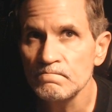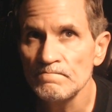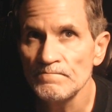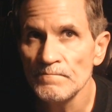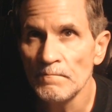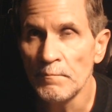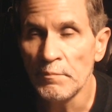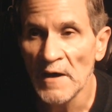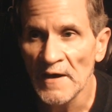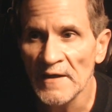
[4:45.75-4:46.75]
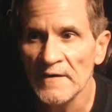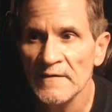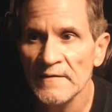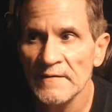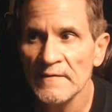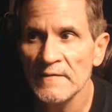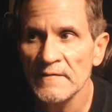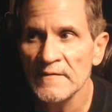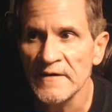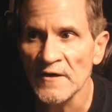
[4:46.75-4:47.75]
but
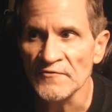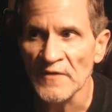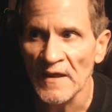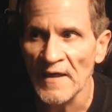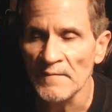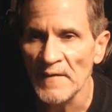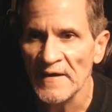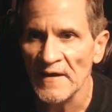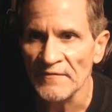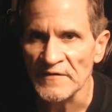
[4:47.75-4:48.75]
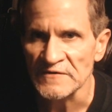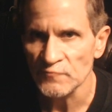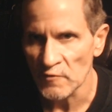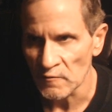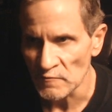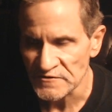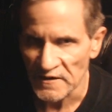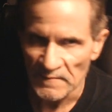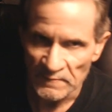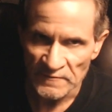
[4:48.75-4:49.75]
he knows a lot about how things work, what's
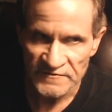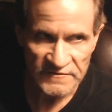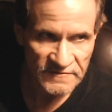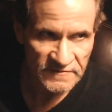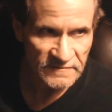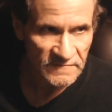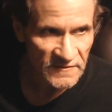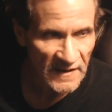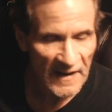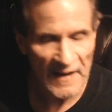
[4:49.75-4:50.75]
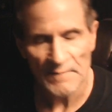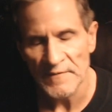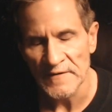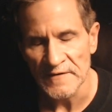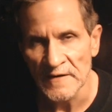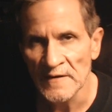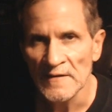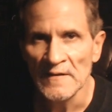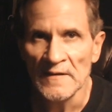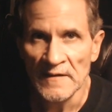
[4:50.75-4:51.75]
coming, what's going to happen,
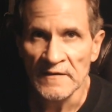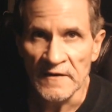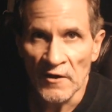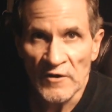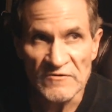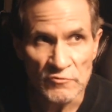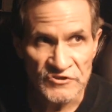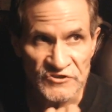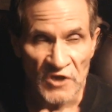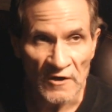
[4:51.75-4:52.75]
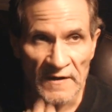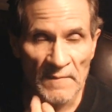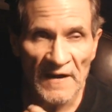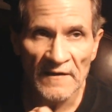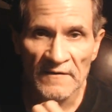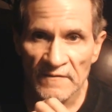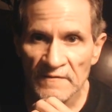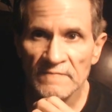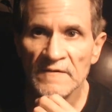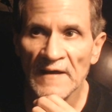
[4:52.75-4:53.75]
and he was talking about
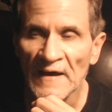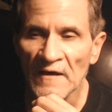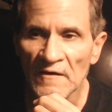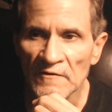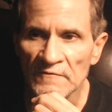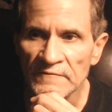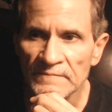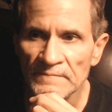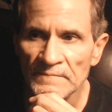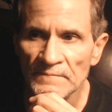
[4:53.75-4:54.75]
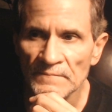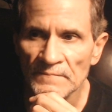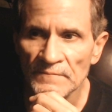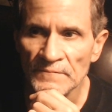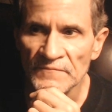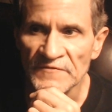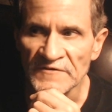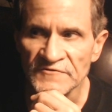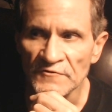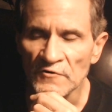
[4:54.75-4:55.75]
how
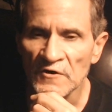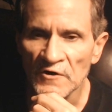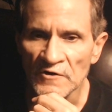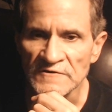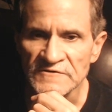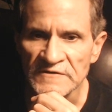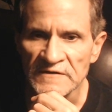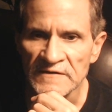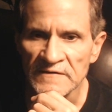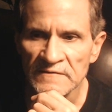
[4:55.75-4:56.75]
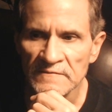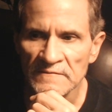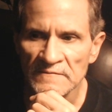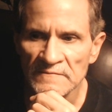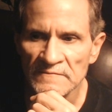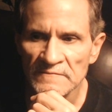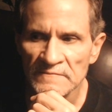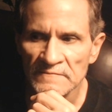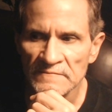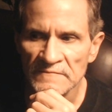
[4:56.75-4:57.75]
digital currency
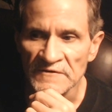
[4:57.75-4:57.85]
is